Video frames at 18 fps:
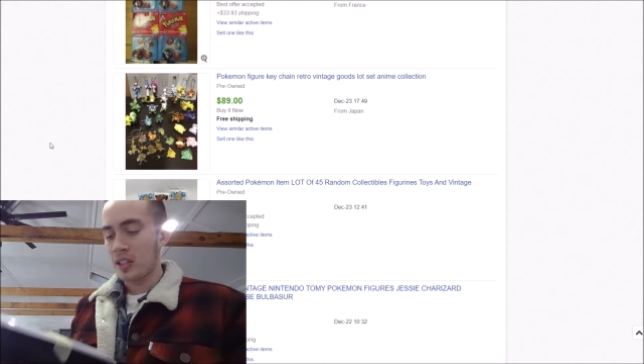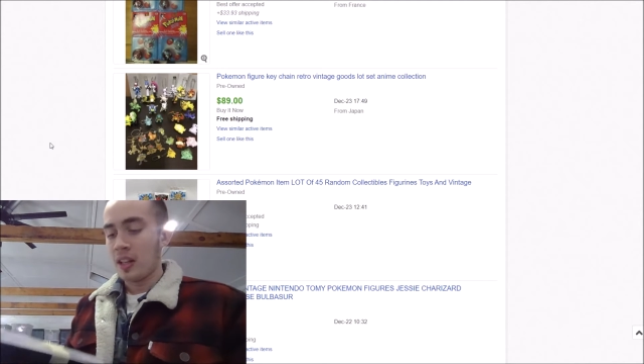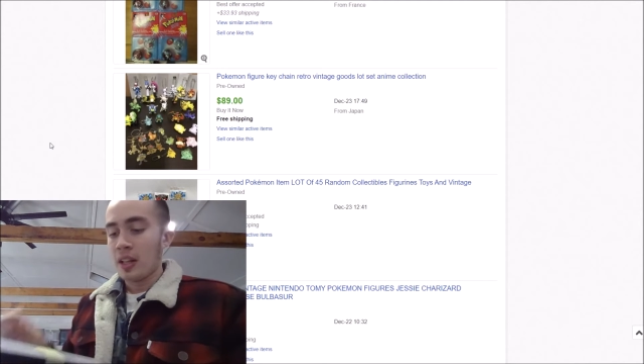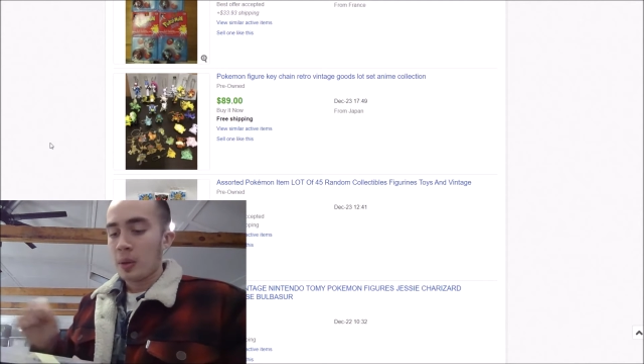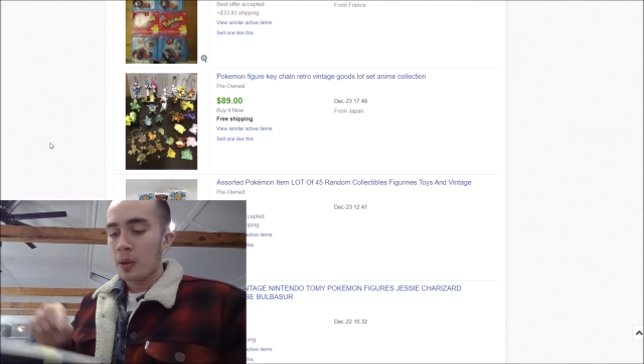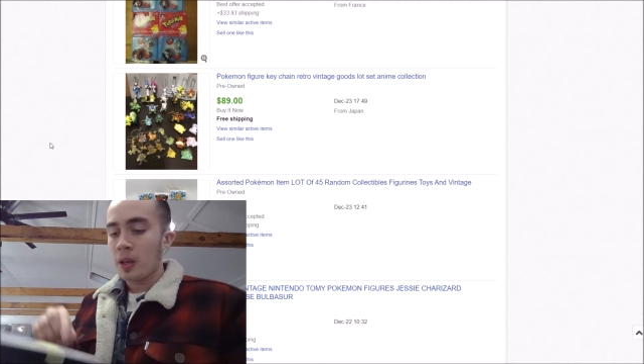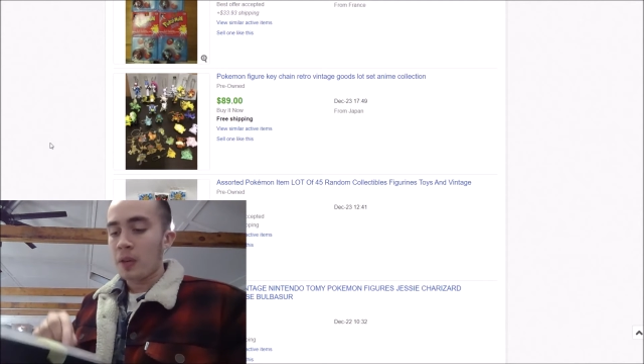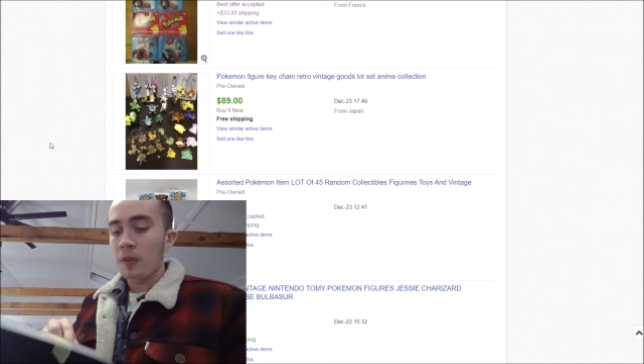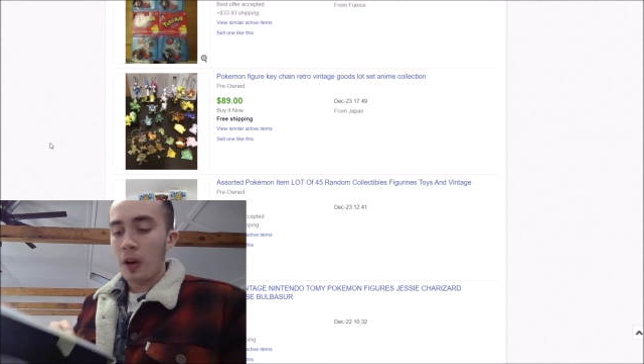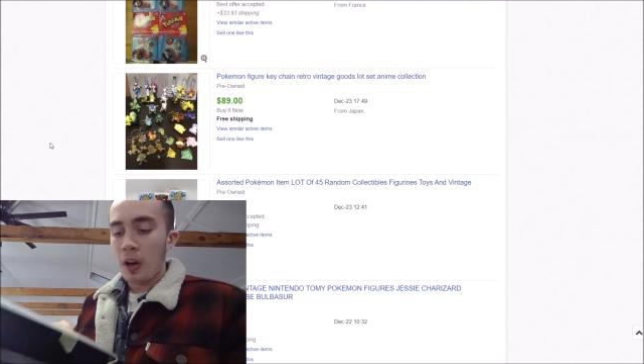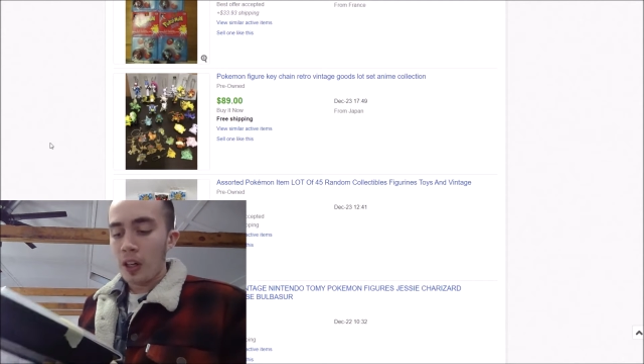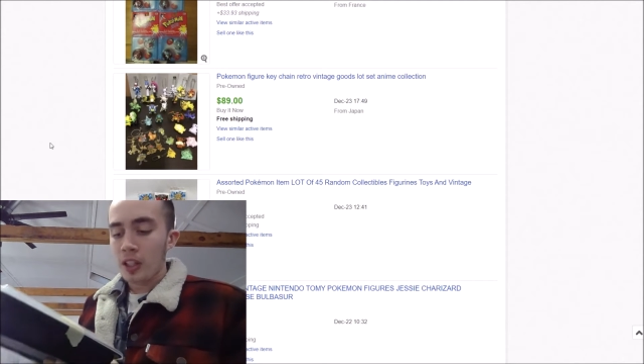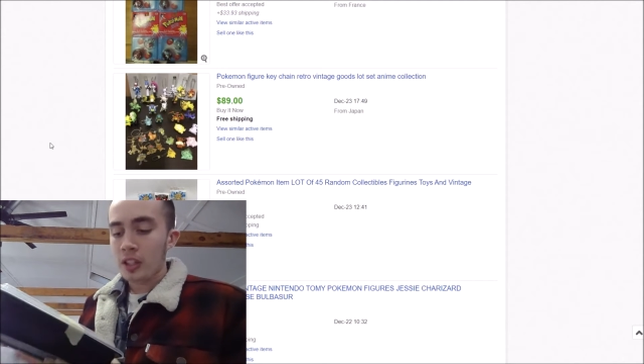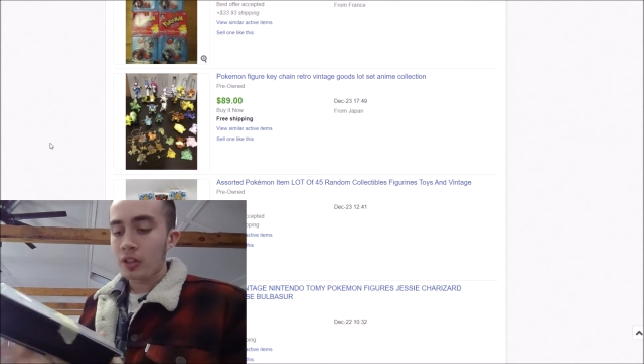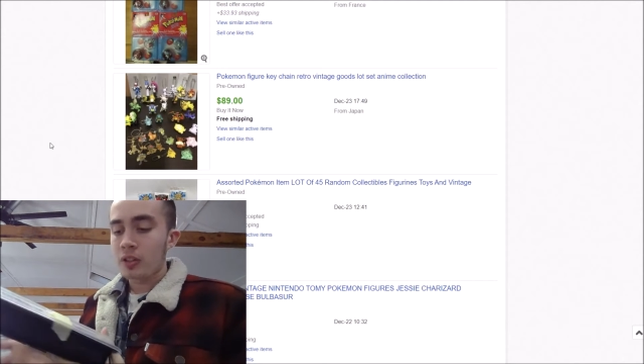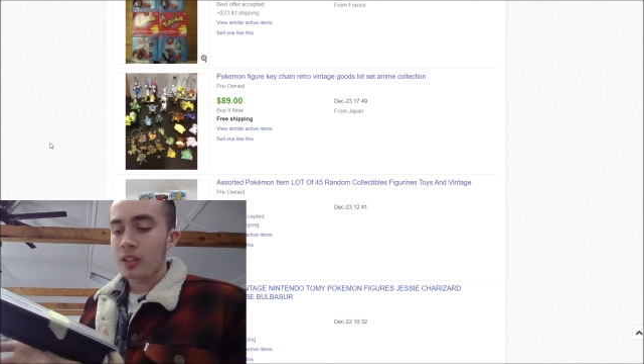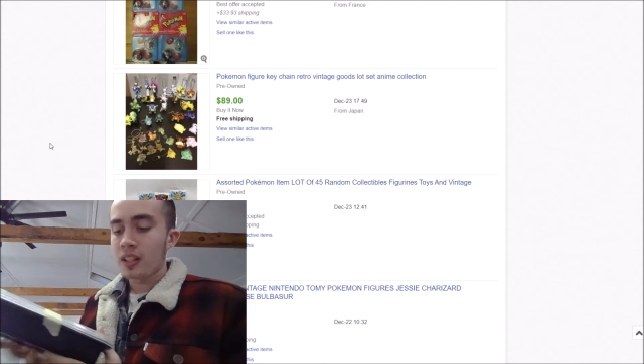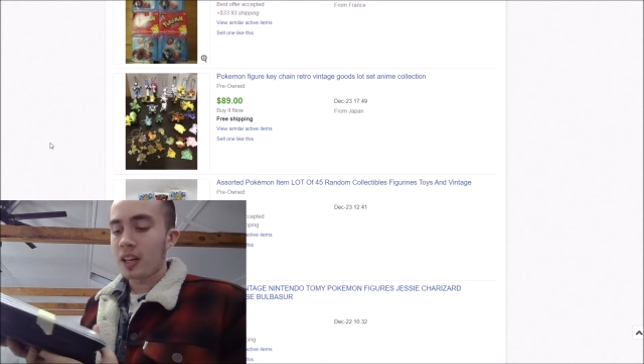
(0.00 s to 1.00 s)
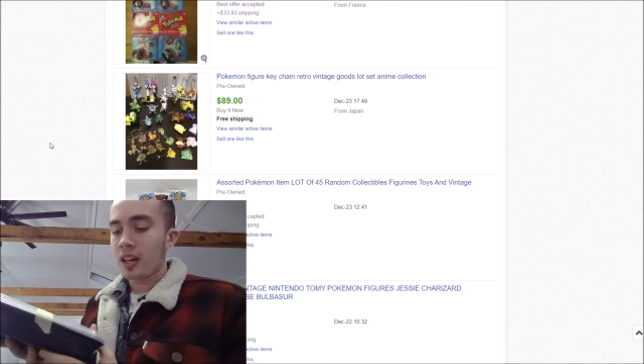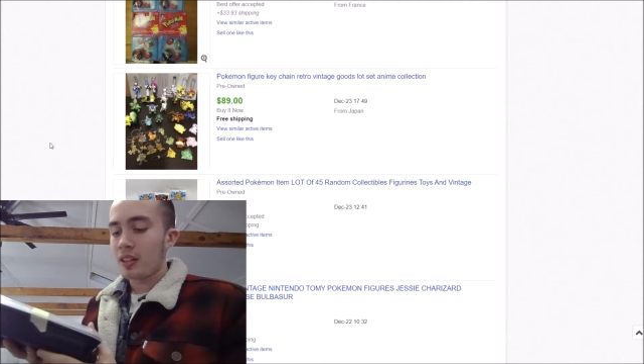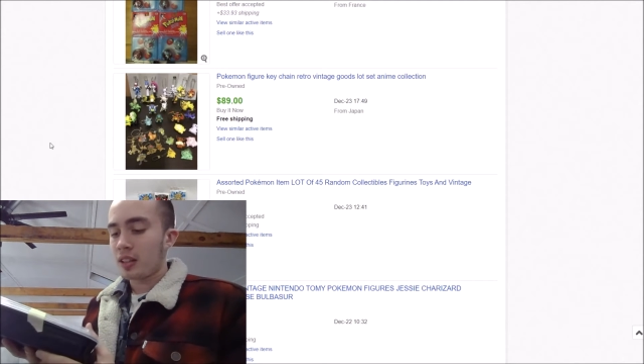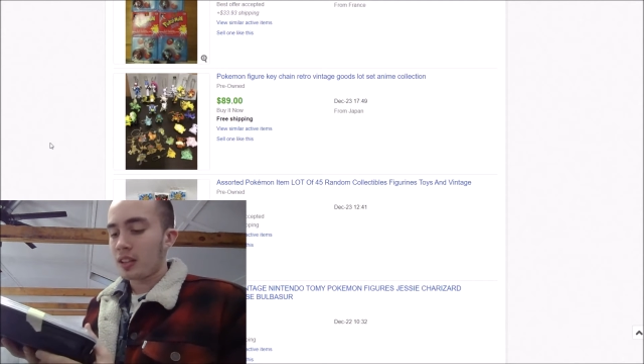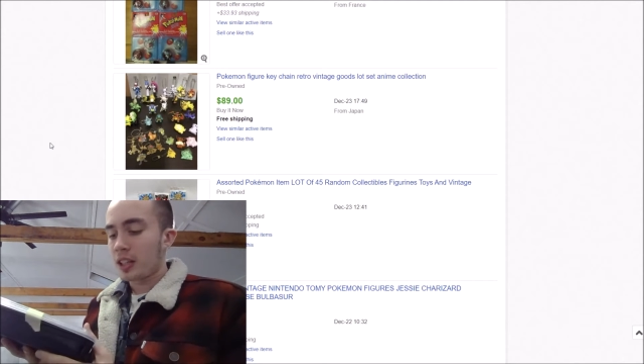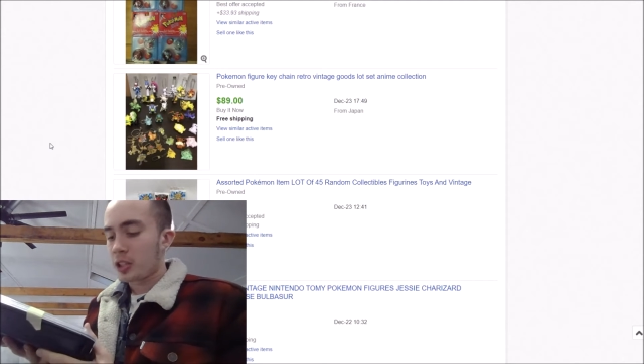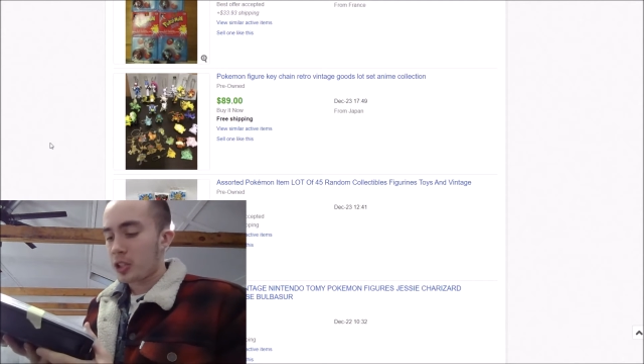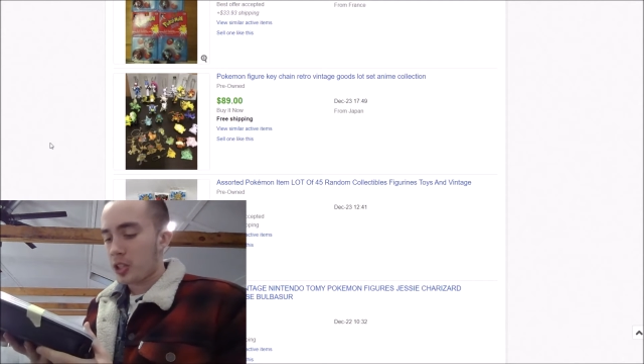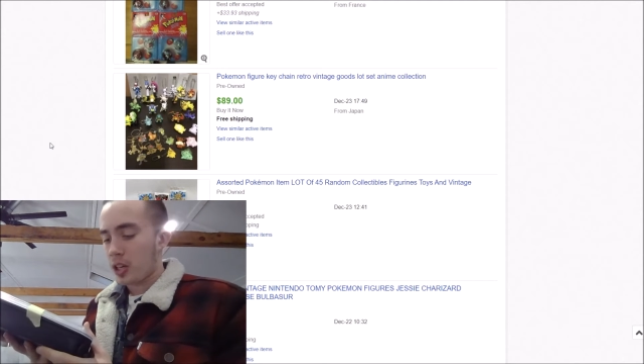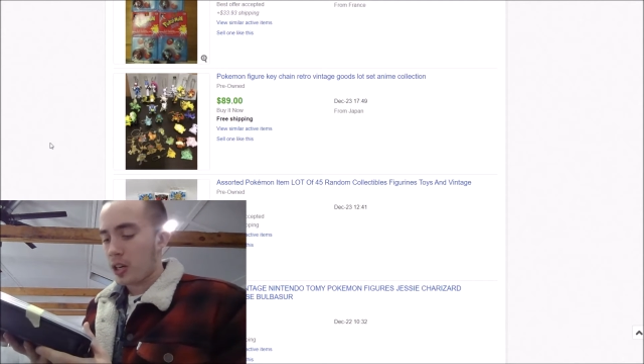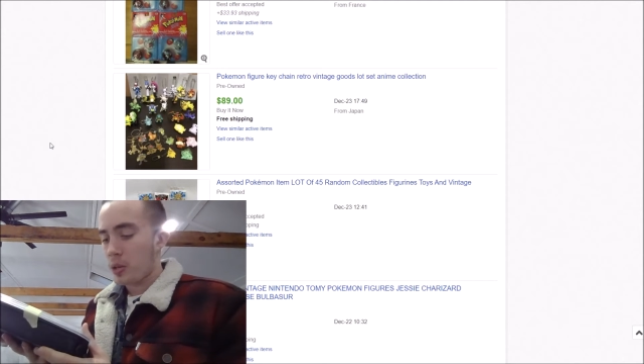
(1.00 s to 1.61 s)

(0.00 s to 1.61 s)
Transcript: We have all 3 legendary